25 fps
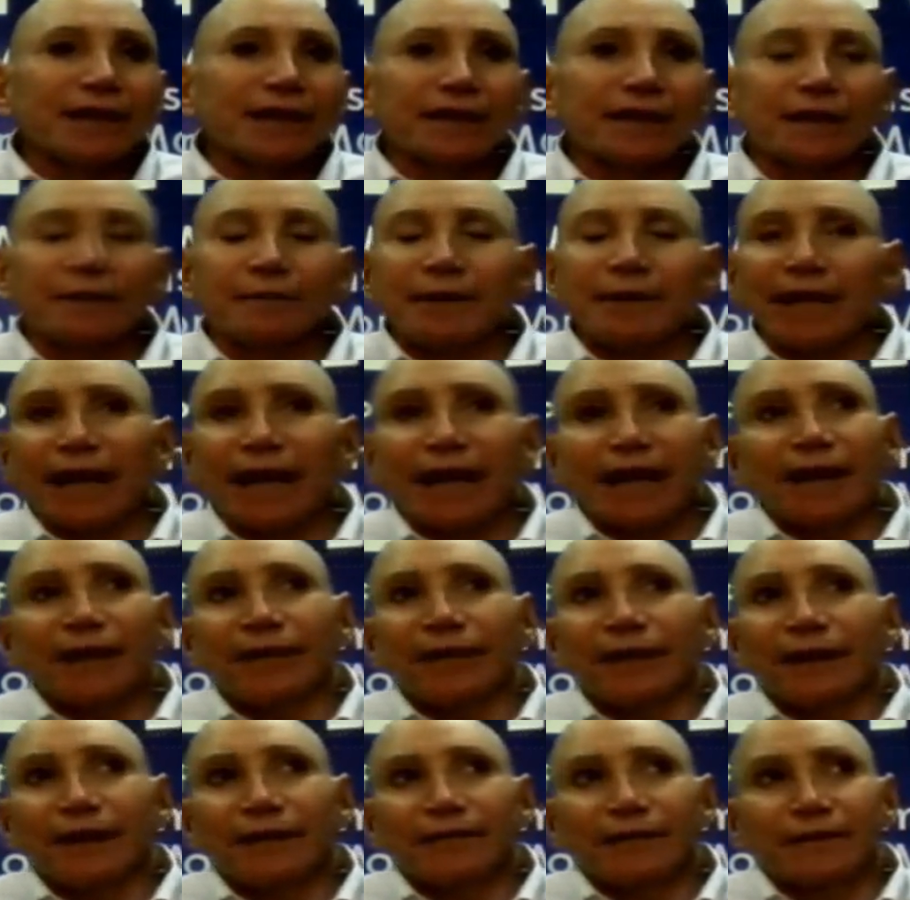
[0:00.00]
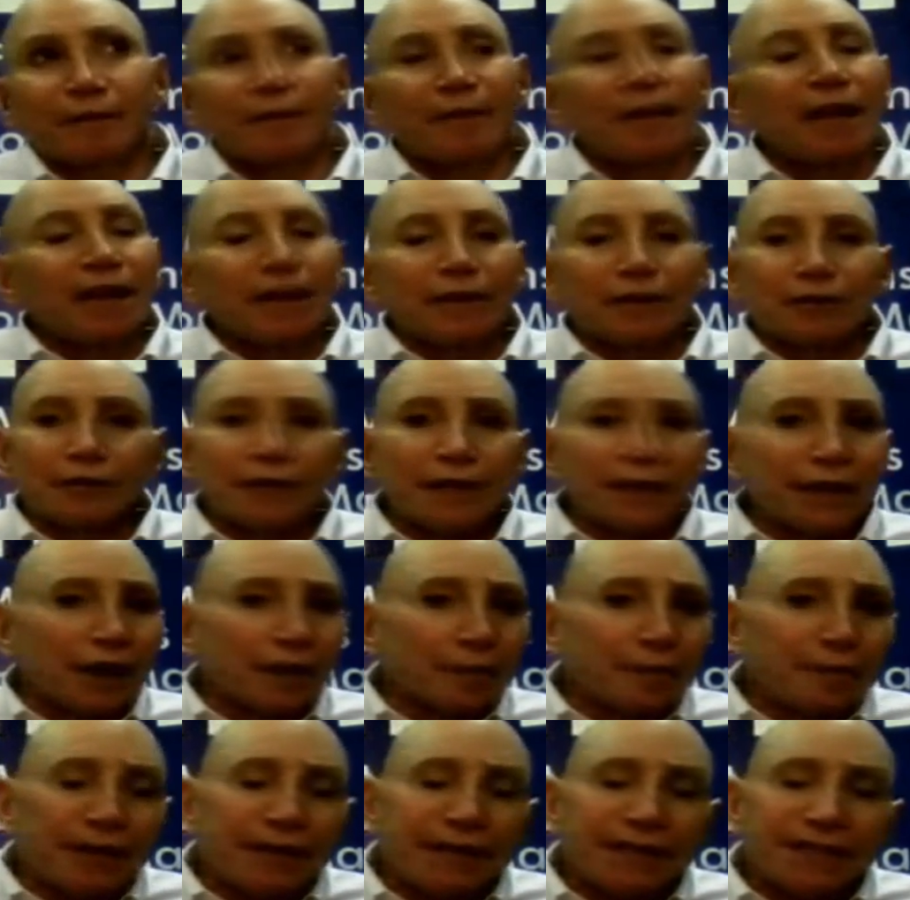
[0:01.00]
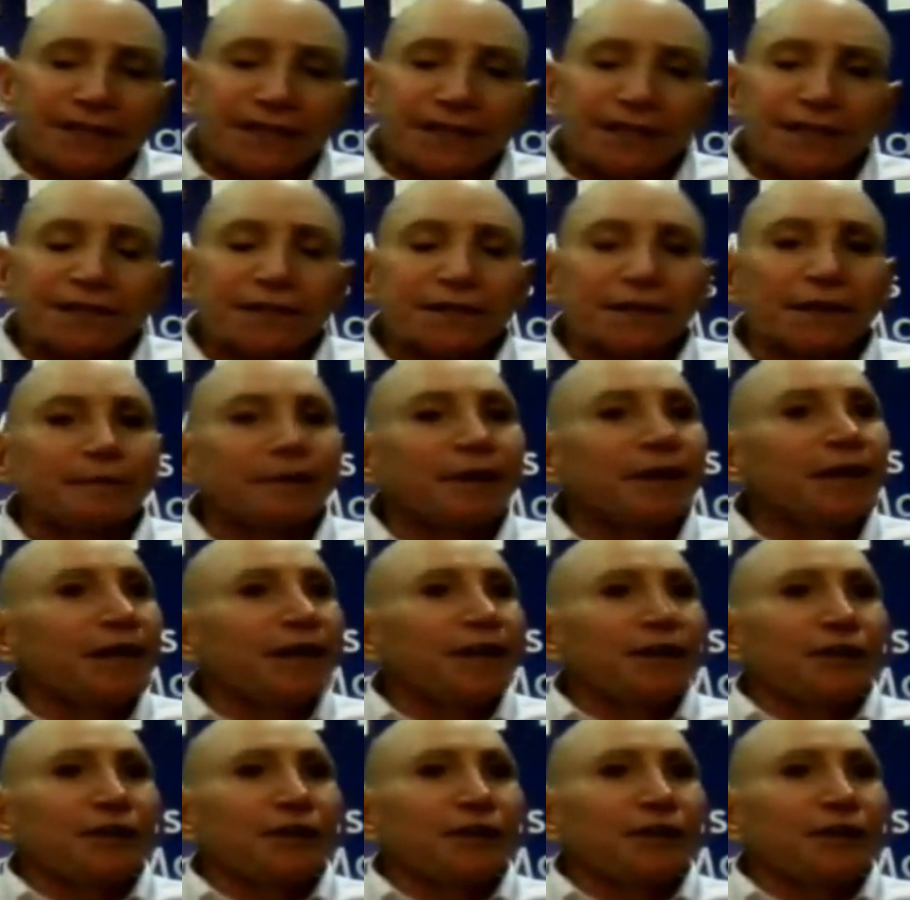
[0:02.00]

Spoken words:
And it could be anything from their ERP system